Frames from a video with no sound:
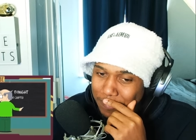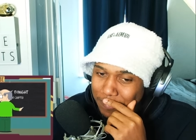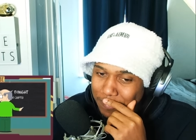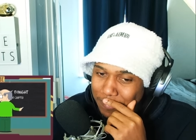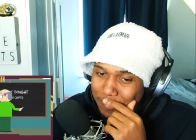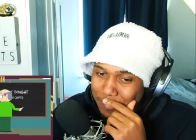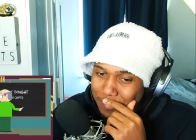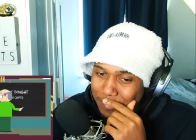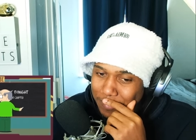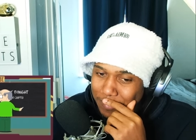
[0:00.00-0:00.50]

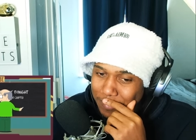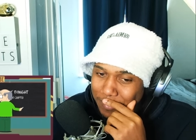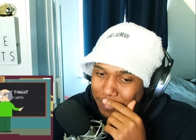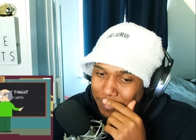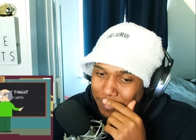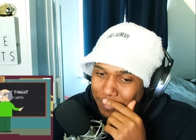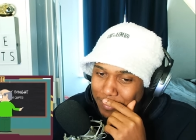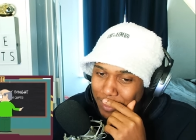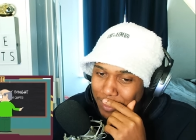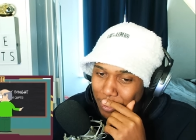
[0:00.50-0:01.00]
What's up with that?
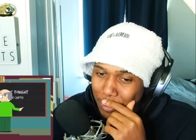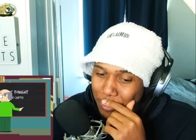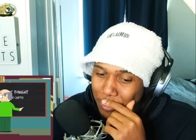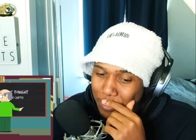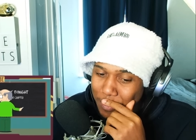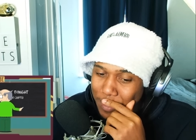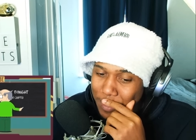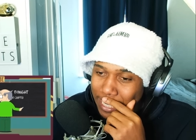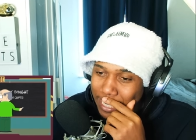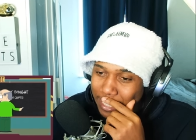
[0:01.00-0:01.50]
Oh
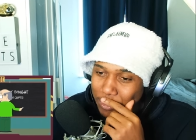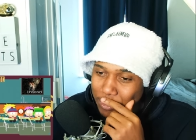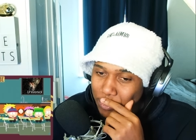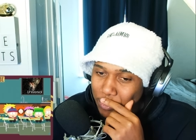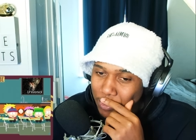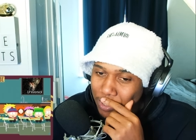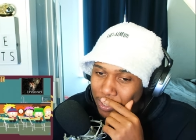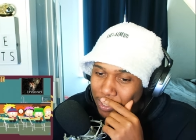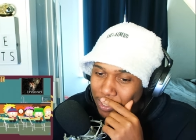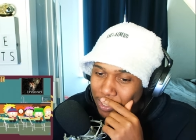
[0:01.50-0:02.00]
my
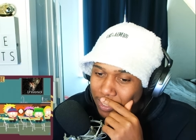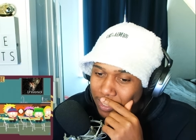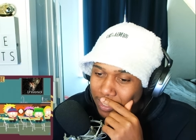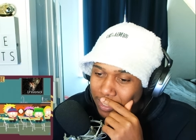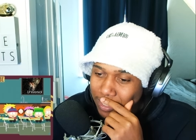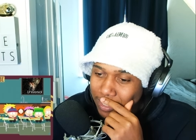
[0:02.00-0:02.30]
word.